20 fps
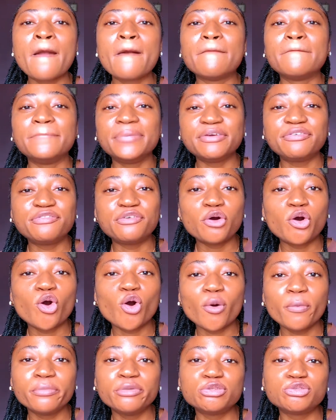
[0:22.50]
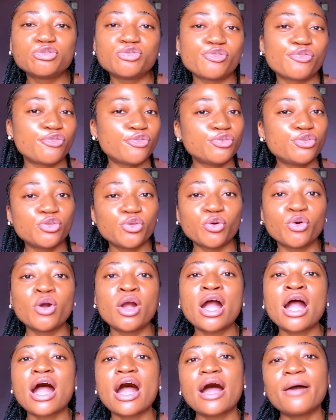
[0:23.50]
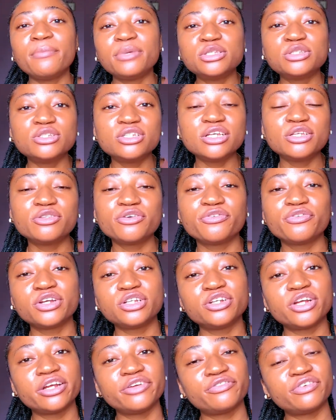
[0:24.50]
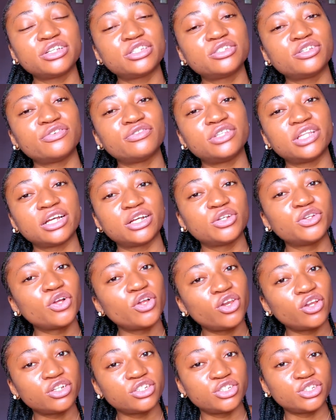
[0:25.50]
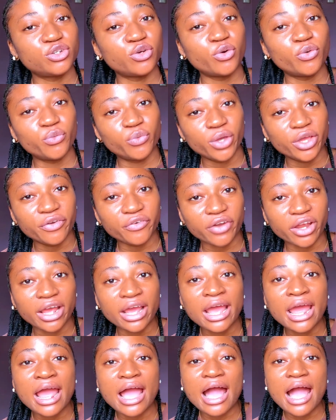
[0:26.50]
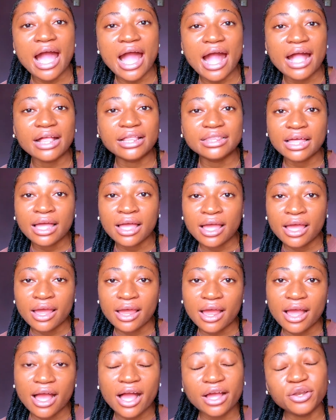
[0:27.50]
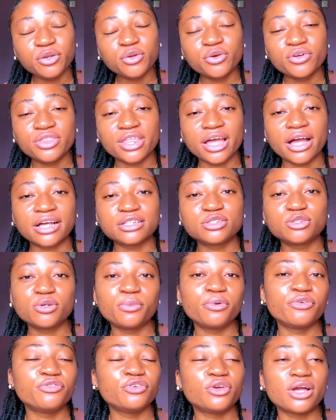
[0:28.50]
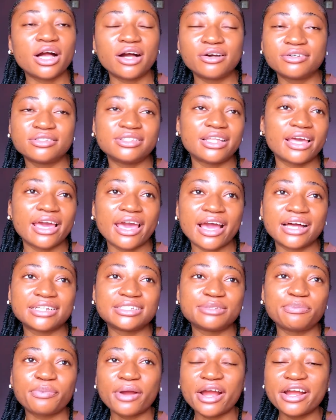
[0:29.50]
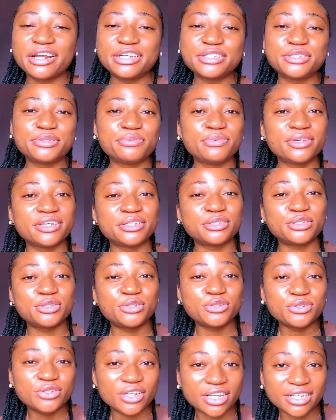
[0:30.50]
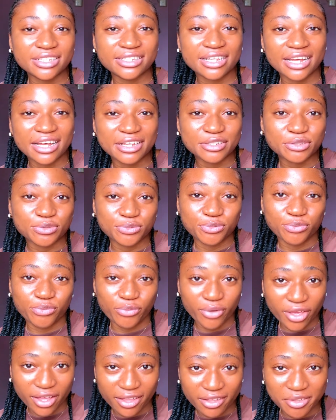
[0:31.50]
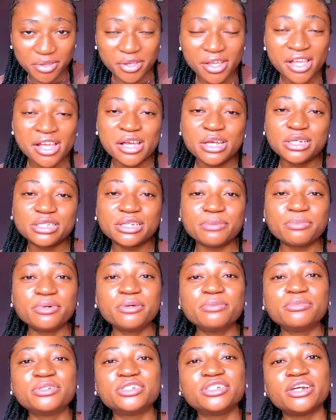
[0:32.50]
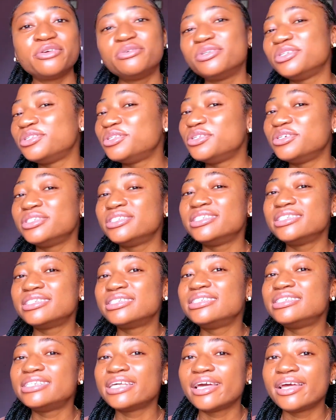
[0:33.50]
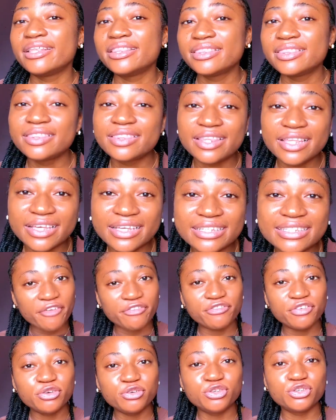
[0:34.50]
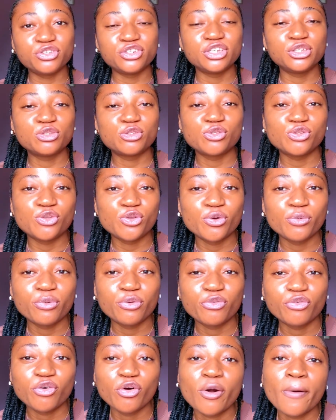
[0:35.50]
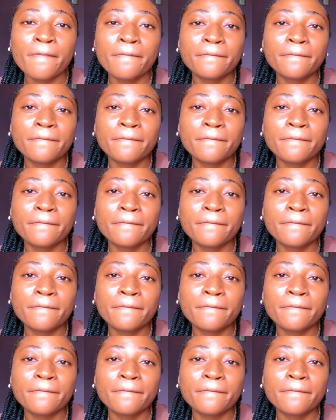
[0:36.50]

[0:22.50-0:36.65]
before coming to Futo. I'm a student of Federal University of Technology, Owerri, and I know there are some of you out there aspiring to be a student as well. So I'm going to be sharing with you these 10 things I feel you need to know before